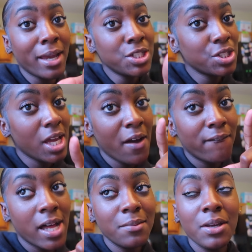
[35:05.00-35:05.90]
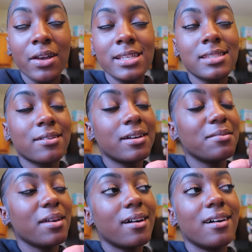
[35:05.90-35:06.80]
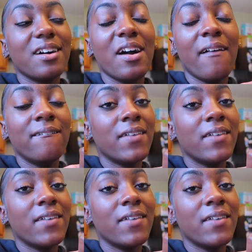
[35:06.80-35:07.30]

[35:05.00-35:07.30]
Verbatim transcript: Make sure y'all follow me on Instagram, y'all.